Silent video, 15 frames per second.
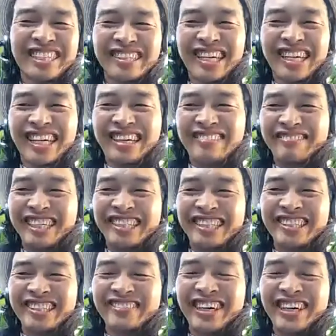on
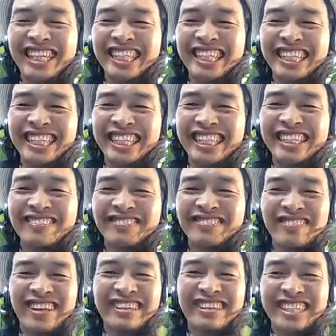regional policy,
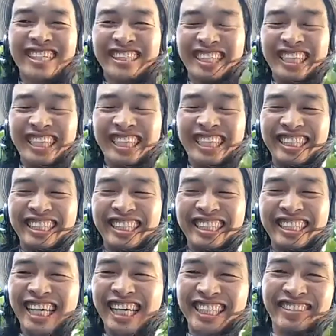such as the
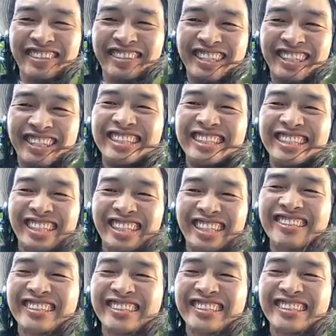seamless bill
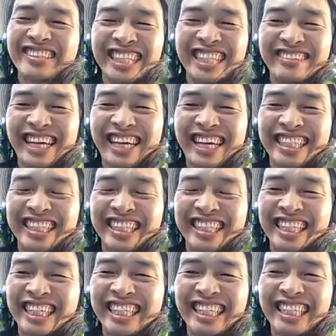that we had this
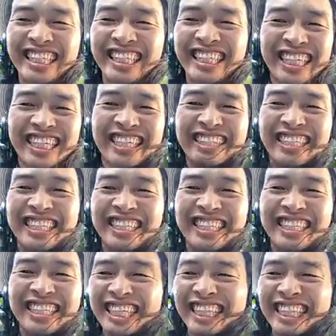year. These are
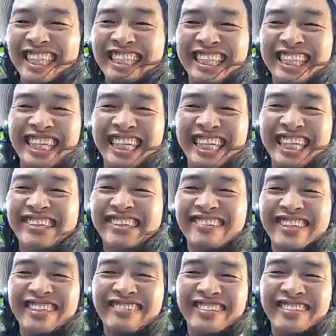all things that I know
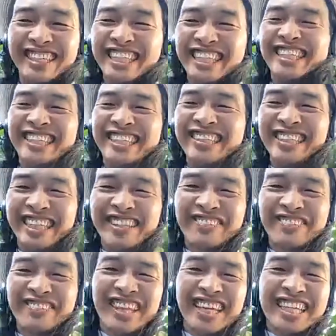we need to do.
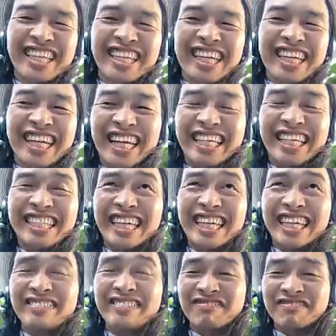And then,
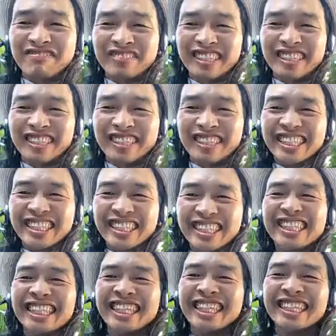
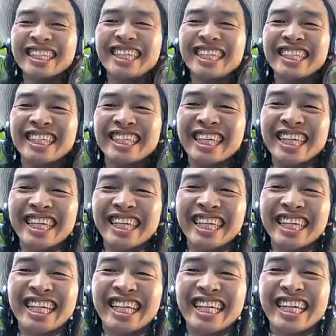in addition,
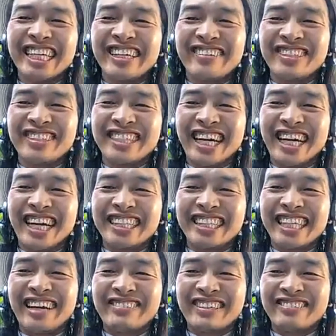besides
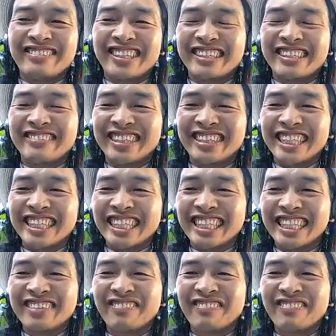having worked with